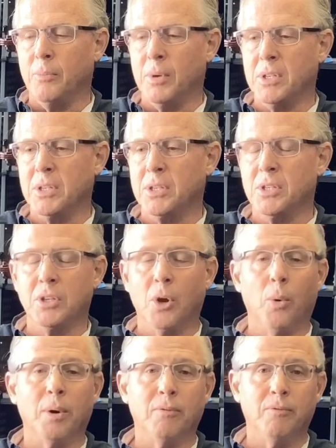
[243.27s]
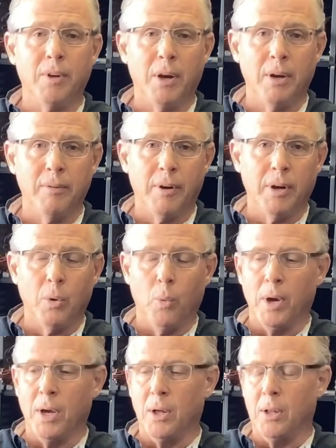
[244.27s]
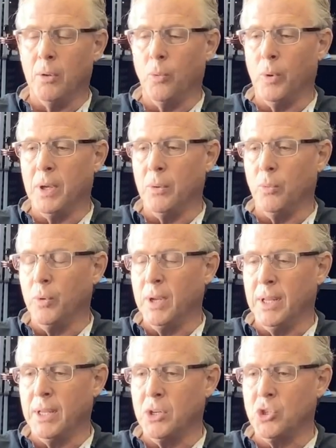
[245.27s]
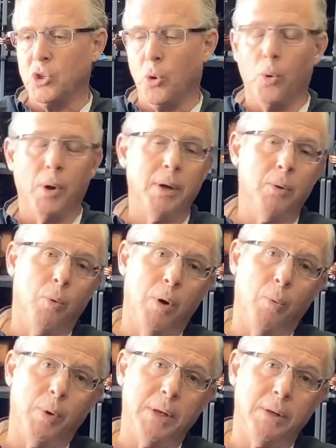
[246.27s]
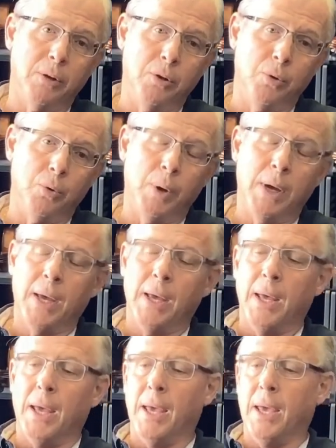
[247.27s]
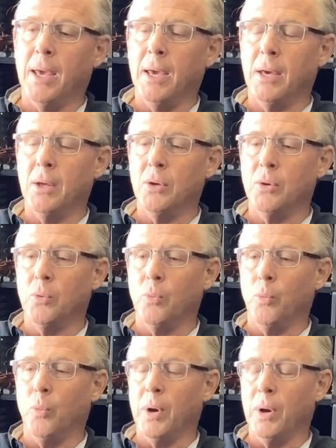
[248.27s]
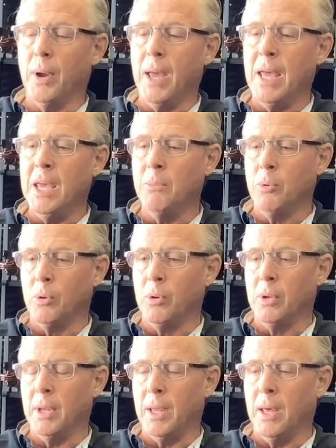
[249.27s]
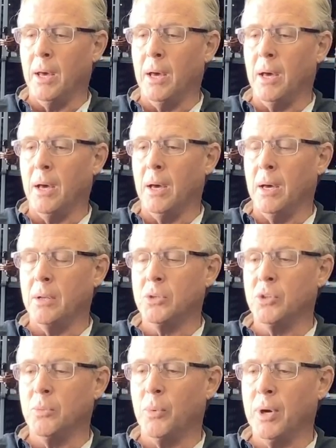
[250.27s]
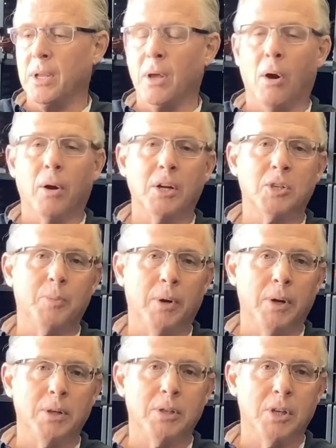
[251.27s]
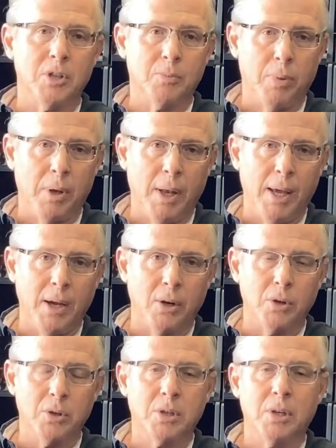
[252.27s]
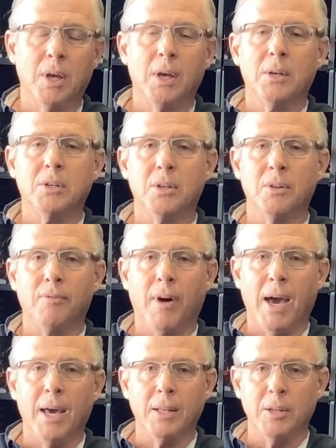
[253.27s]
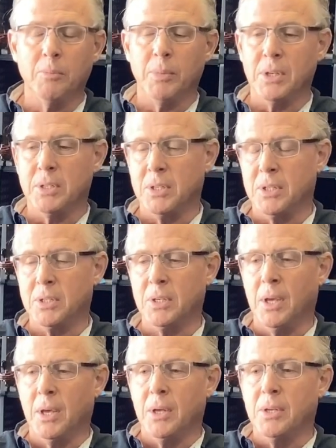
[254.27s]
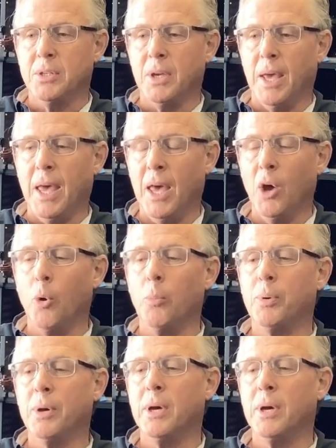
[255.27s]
business is going very, very well. We really enjoy what we do, and we're able to bring our experience as players to the violin business to help